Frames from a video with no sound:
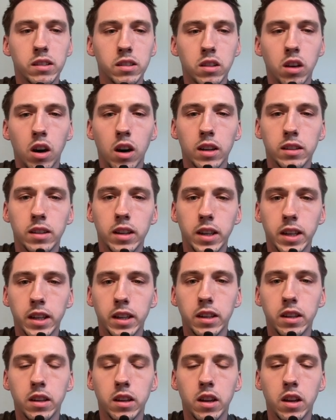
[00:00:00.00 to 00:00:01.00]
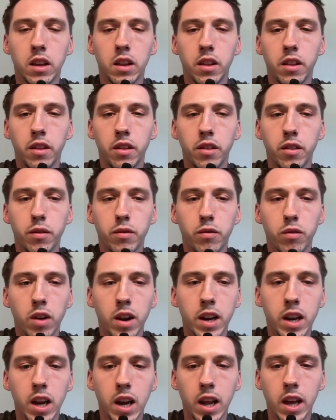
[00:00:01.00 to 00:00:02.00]
started in the
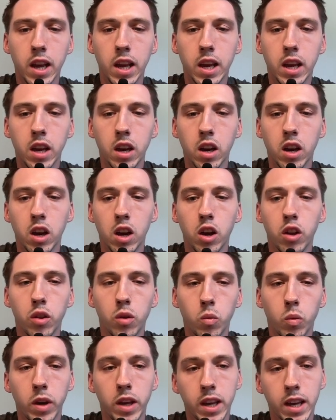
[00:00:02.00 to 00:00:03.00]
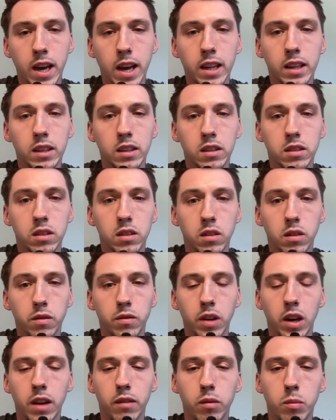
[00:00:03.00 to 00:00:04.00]
friendly at the weekend
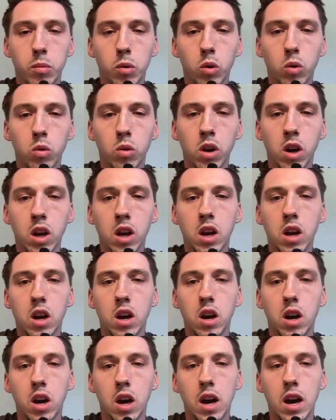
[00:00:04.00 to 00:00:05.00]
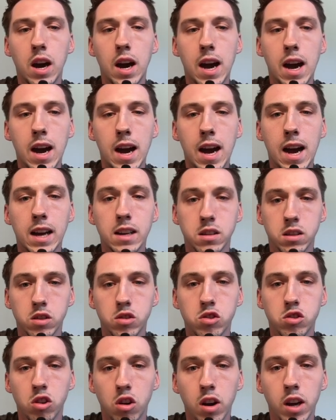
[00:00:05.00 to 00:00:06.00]
for Liverpool as the
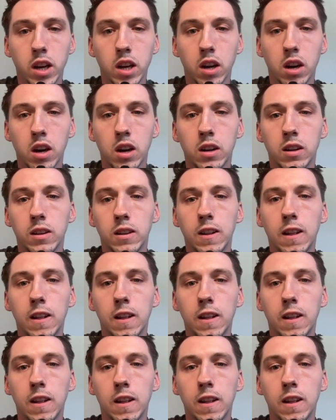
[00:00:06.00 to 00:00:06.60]
striker.